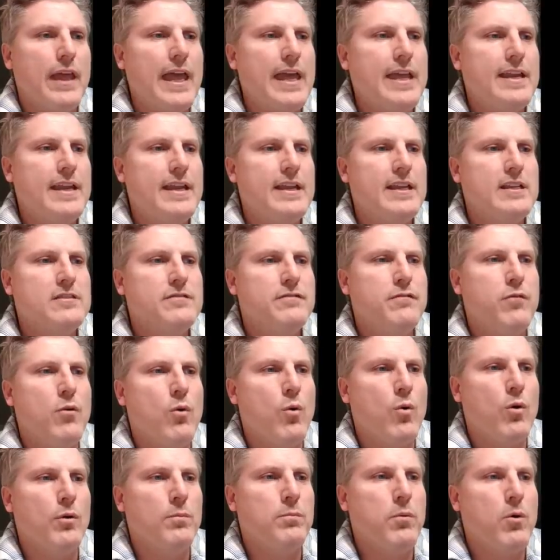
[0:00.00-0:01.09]
and it is
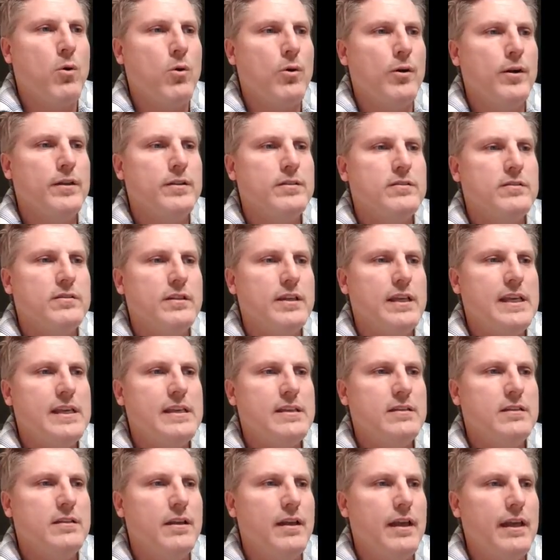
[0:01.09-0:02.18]
4 points
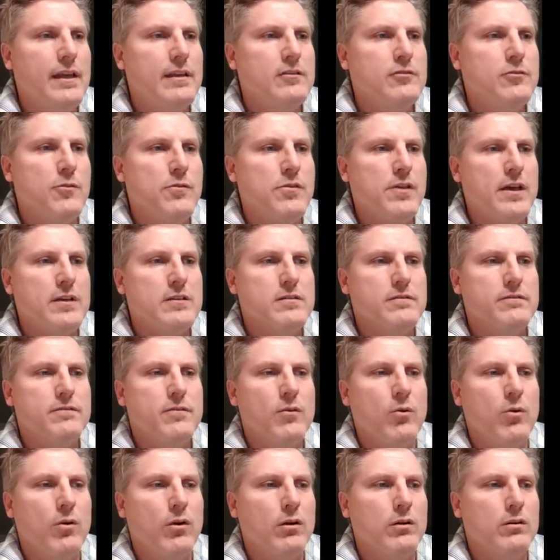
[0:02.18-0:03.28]
in
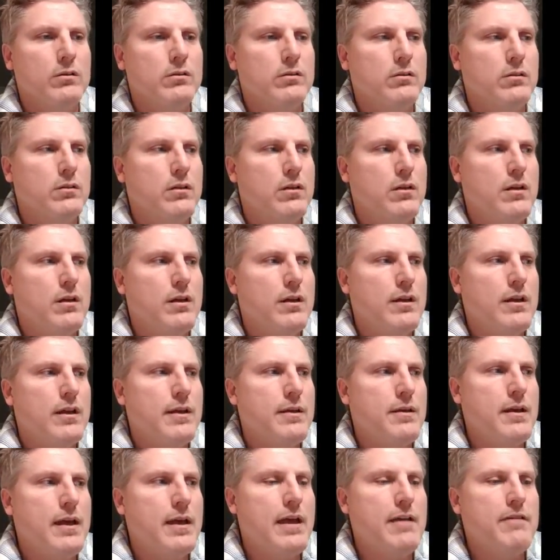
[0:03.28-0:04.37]
2004.
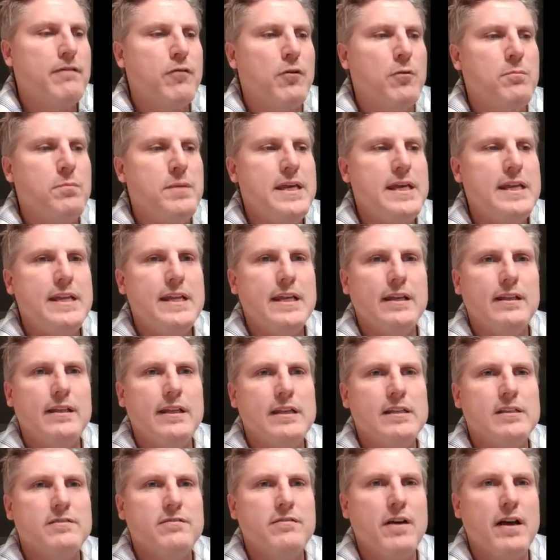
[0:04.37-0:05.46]
And for median
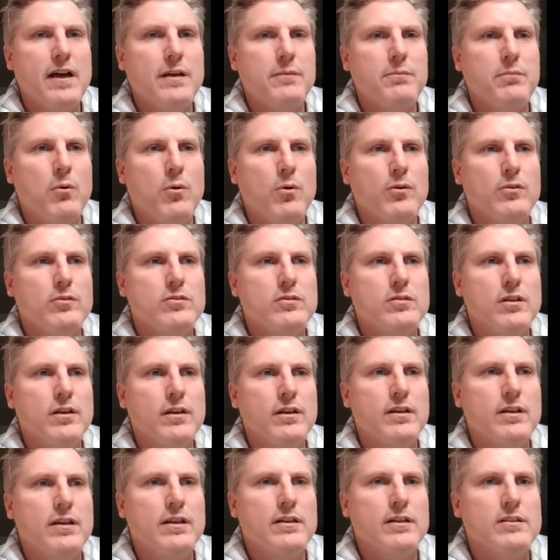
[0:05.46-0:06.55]
is 5 points.
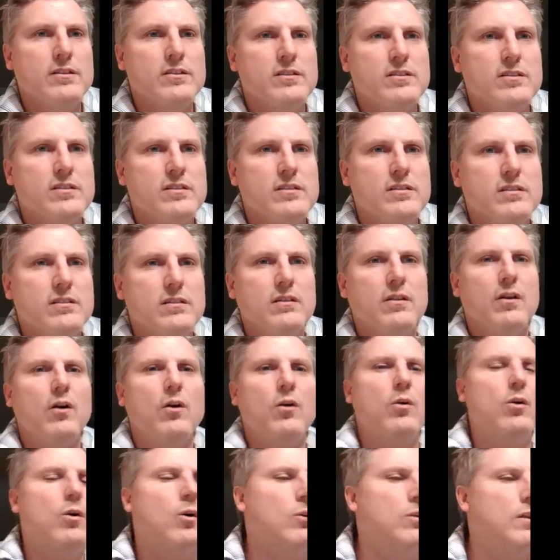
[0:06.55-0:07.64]
I
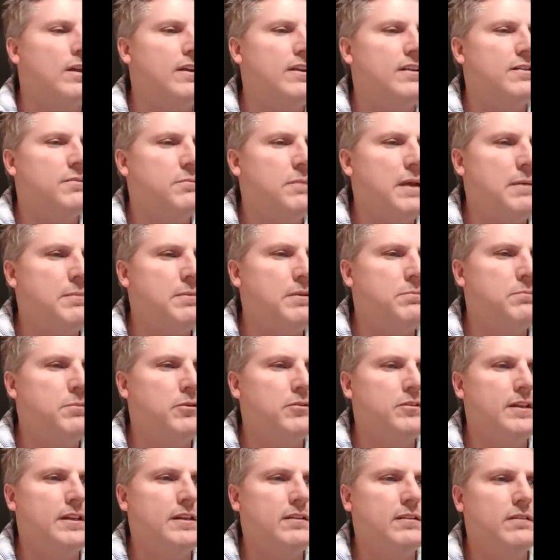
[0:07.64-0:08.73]
maybe
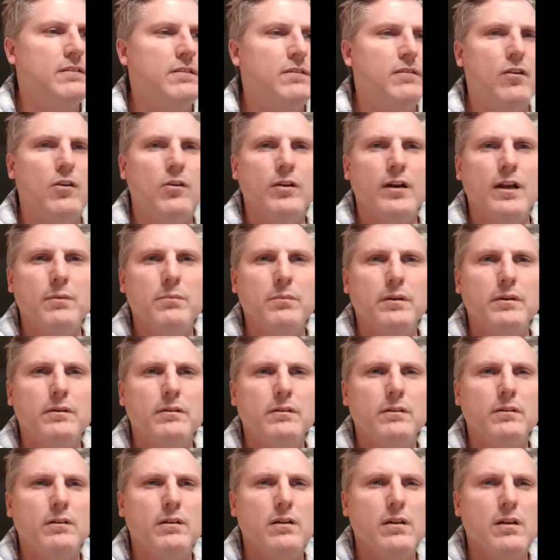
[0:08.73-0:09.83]
put in the wrong number.
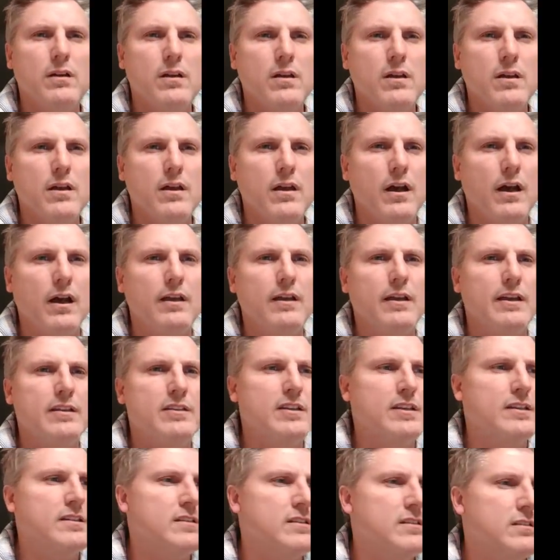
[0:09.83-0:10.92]
I
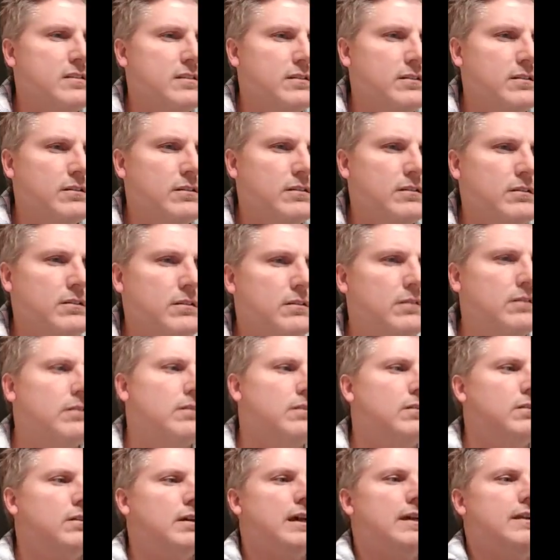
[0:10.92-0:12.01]
just
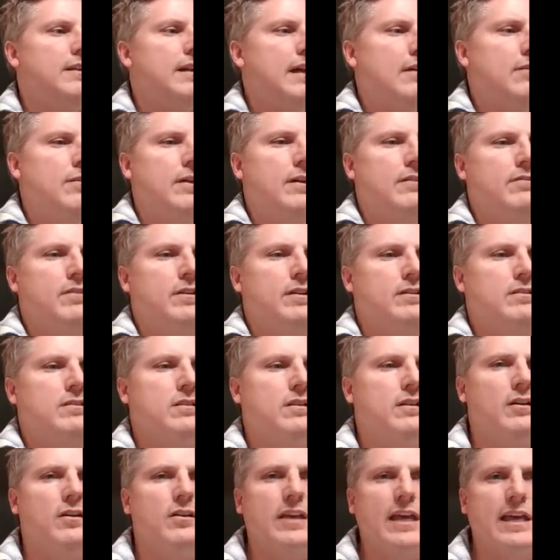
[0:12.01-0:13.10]
I now even
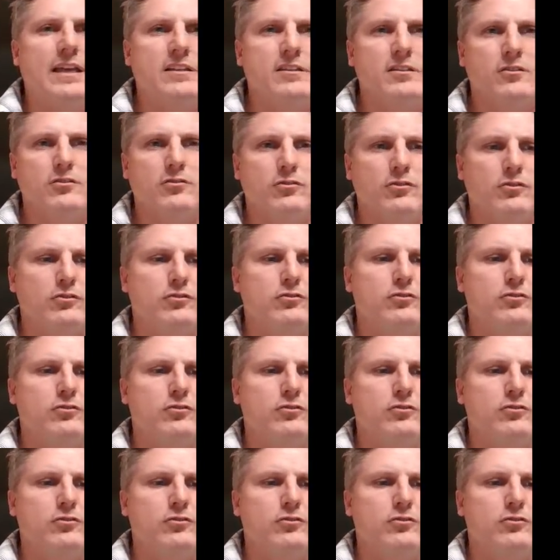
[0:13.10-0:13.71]
okay. So should